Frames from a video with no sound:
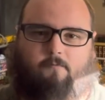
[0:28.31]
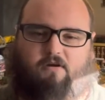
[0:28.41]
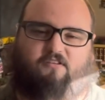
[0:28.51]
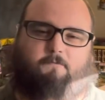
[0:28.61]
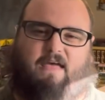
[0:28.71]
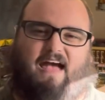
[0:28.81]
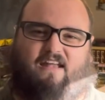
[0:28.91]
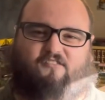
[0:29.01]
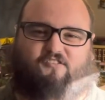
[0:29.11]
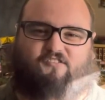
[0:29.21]
But to be
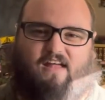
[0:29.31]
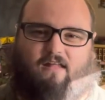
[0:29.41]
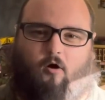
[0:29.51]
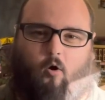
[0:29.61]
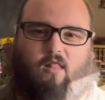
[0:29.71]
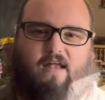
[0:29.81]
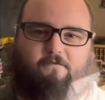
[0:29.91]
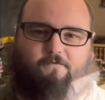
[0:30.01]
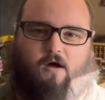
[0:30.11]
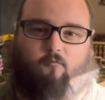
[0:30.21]
honest, it's not a whole lot
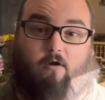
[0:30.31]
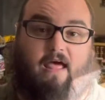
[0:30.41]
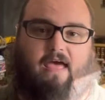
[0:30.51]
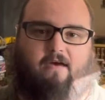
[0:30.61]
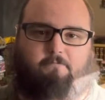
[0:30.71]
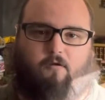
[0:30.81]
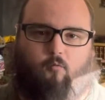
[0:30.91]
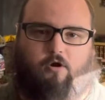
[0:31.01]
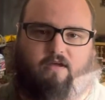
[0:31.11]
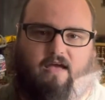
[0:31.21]
of fun what I have been
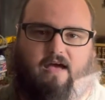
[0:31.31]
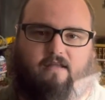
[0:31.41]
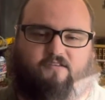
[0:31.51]
working on.